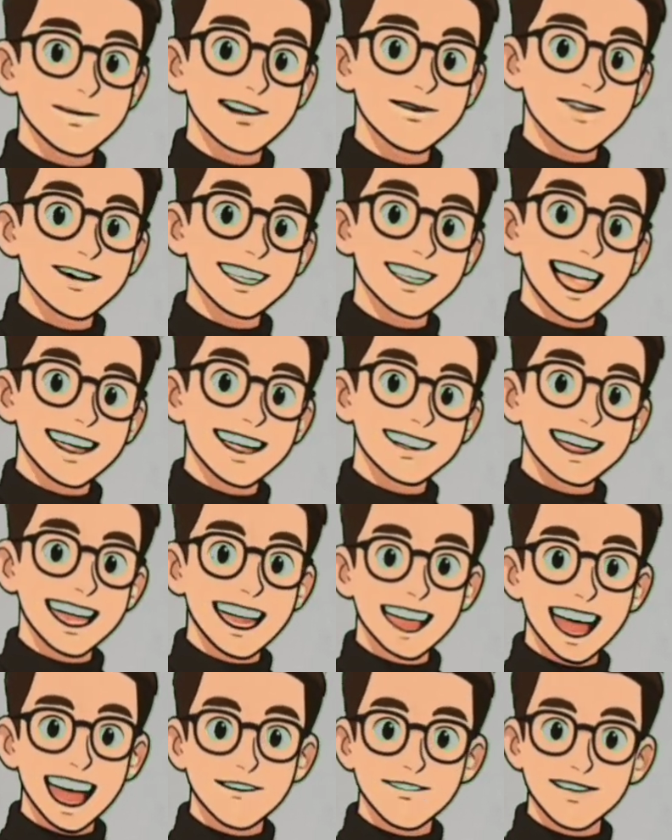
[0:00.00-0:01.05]
Now
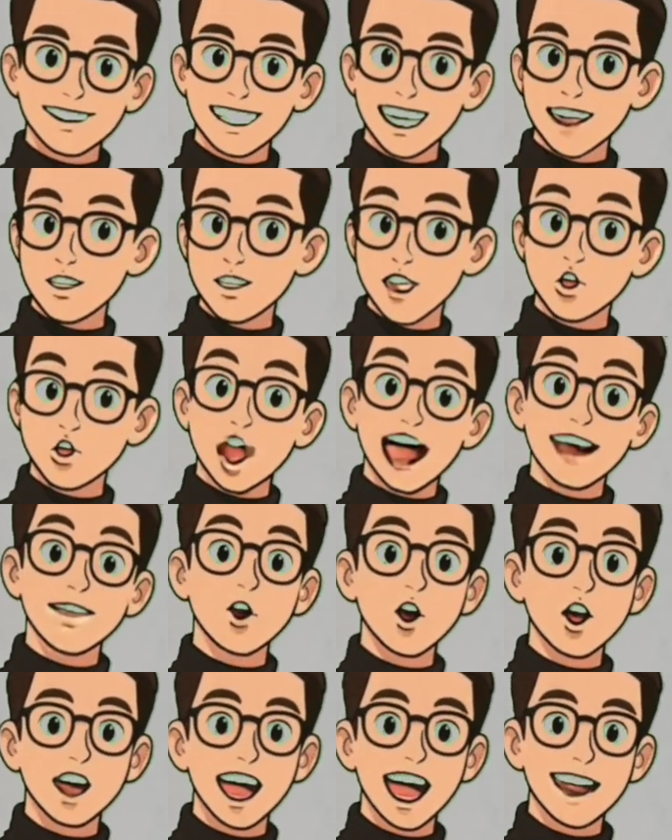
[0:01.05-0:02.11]
scientists measure
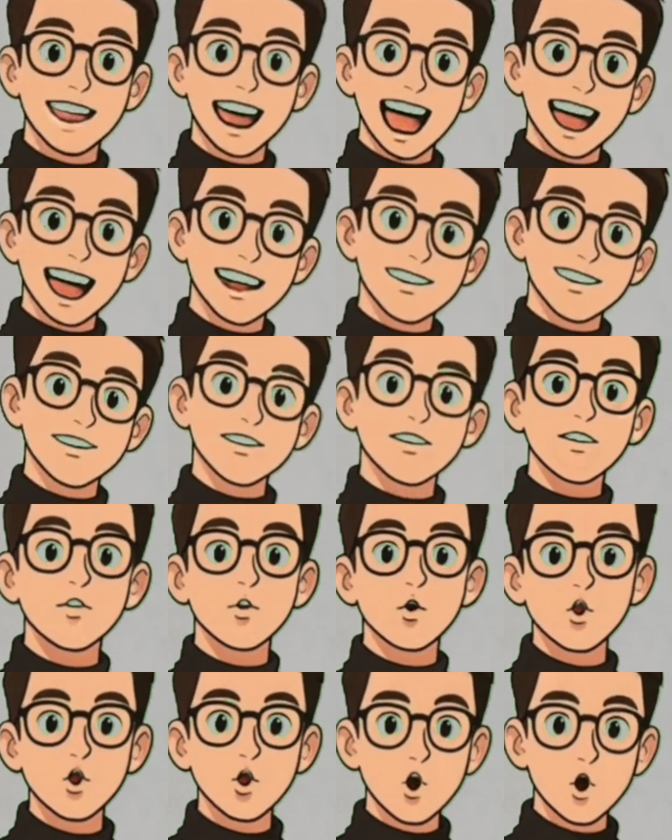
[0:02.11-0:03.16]
loudness in
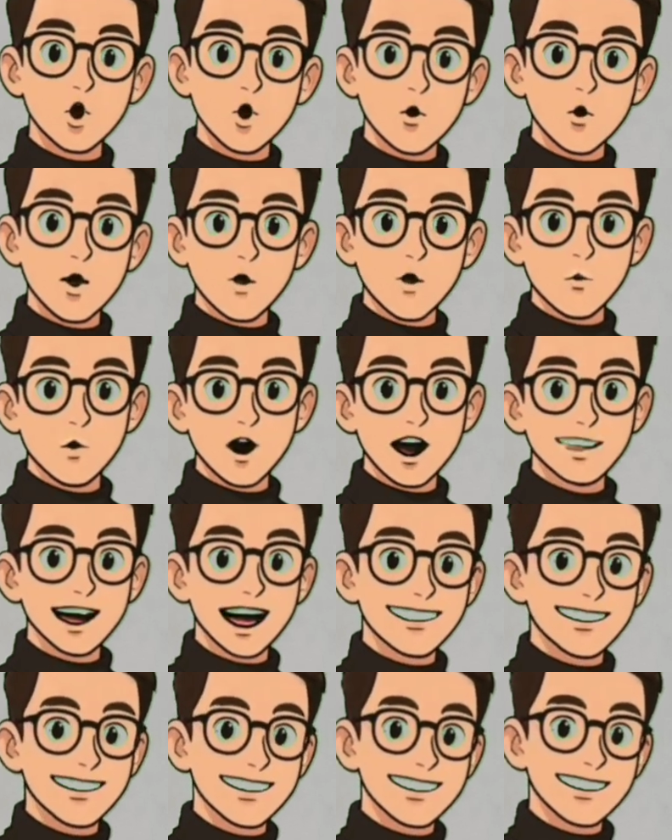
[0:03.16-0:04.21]
tenths of bells,
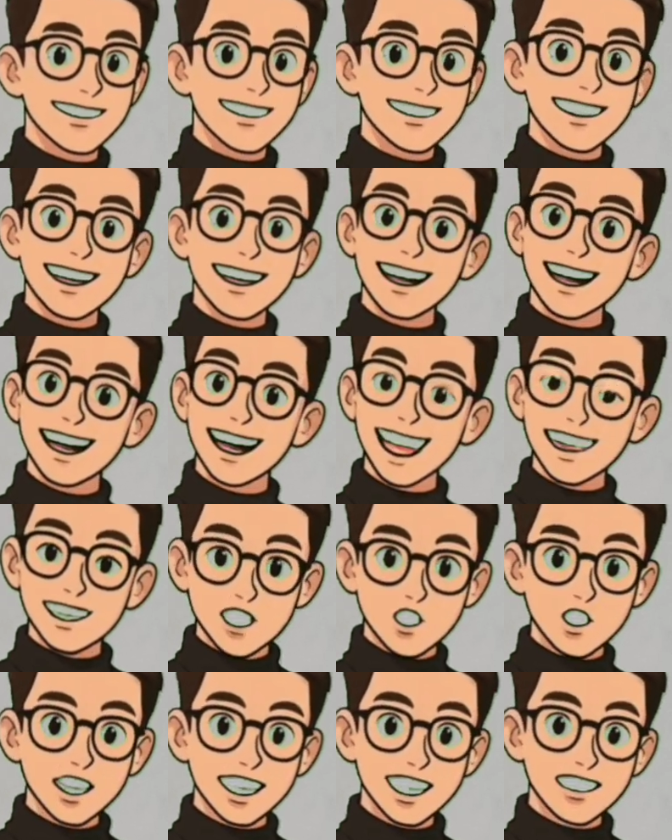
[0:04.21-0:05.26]
or decibels,
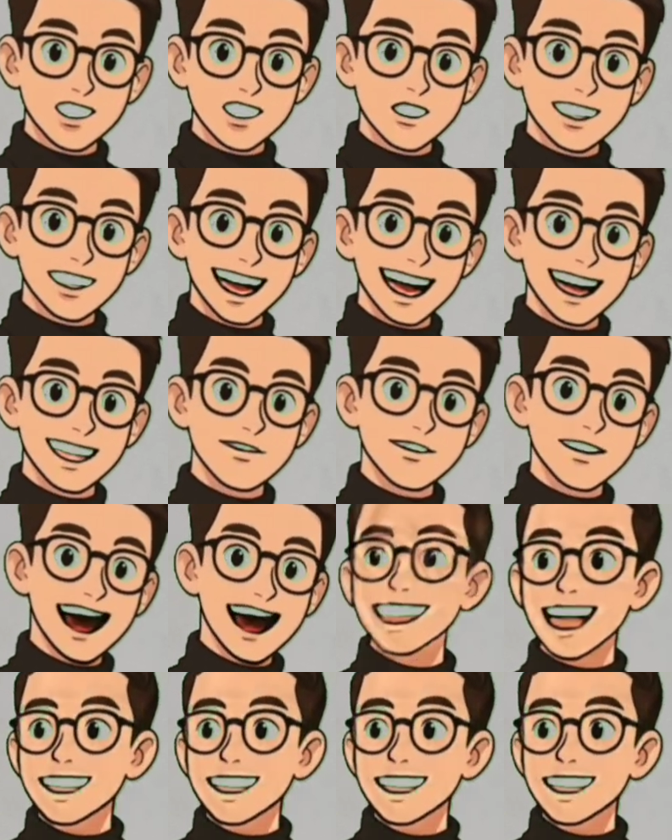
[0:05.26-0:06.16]
dB.